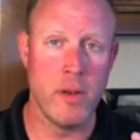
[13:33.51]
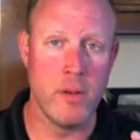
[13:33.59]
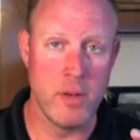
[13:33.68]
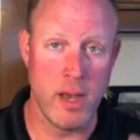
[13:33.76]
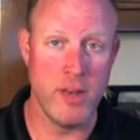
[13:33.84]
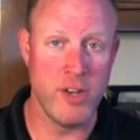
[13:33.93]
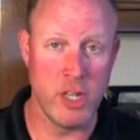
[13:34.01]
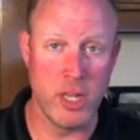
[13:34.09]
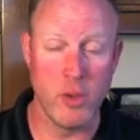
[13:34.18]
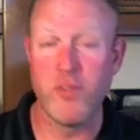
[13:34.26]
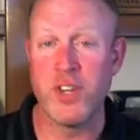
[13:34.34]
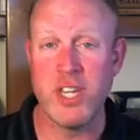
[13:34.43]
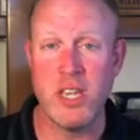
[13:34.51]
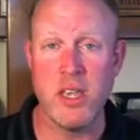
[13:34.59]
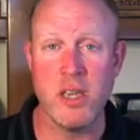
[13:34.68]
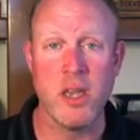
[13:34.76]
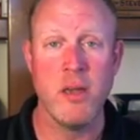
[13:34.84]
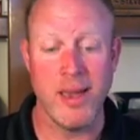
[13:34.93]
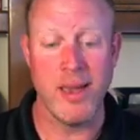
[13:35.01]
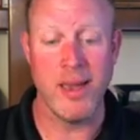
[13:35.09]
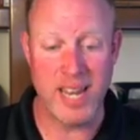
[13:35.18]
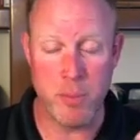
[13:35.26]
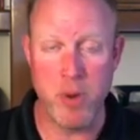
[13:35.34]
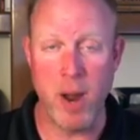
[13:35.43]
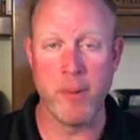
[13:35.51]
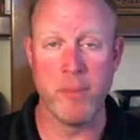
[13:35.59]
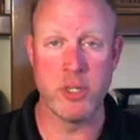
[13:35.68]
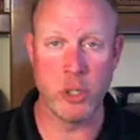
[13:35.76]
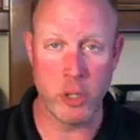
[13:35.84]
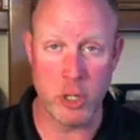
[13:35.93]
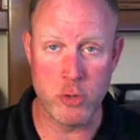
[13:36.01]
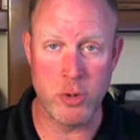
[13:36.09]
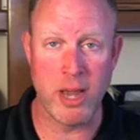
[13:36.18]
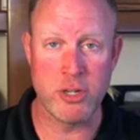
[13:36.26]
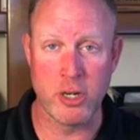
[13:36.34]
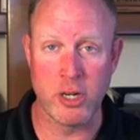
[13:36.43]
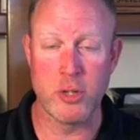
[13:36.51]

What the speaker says: not dealing with fatigue and getting proper muscular contraction,